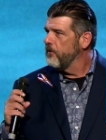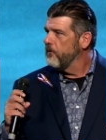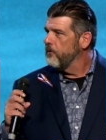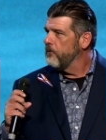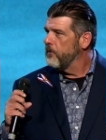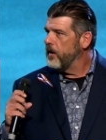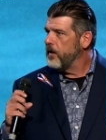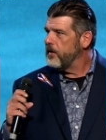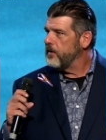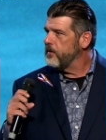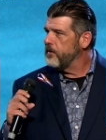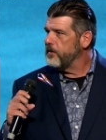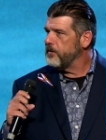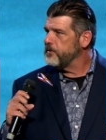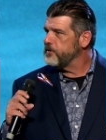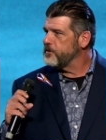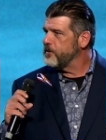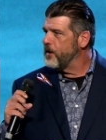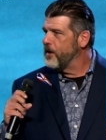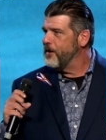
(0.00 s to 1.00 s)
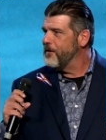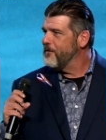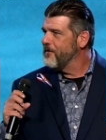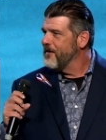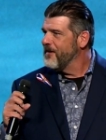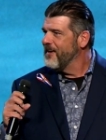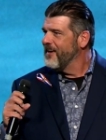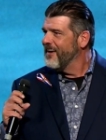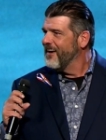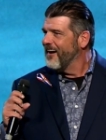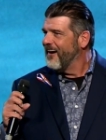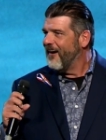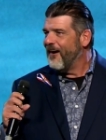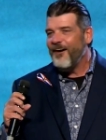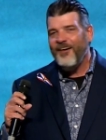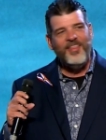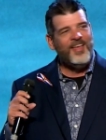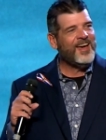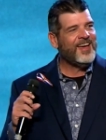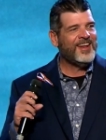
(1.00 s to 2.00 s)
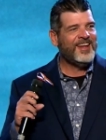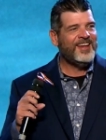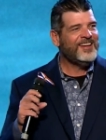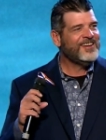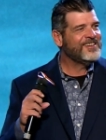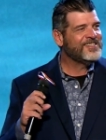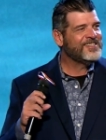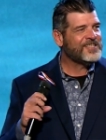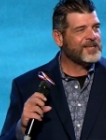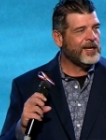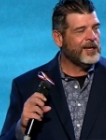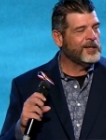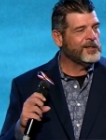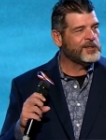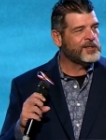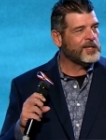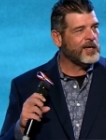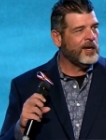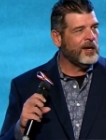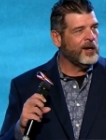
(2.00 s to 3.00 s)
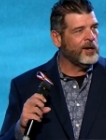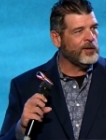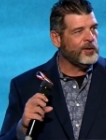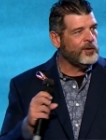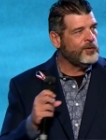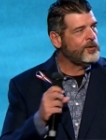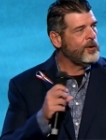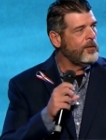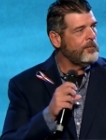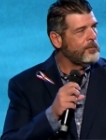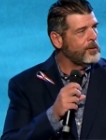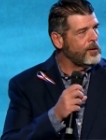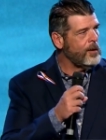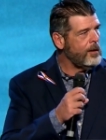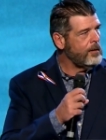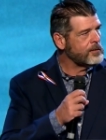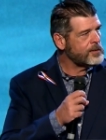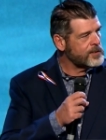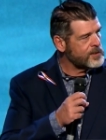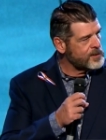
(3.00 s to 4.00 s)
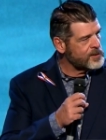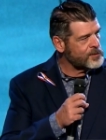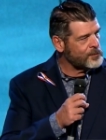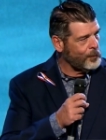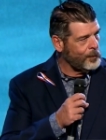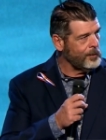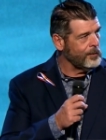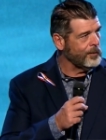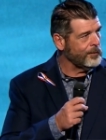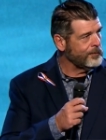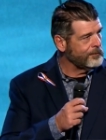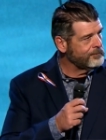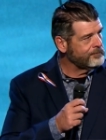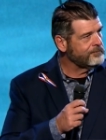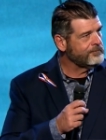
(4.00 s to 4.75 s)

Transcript: Man, there's, all that is, is uh, you don't belong to this world.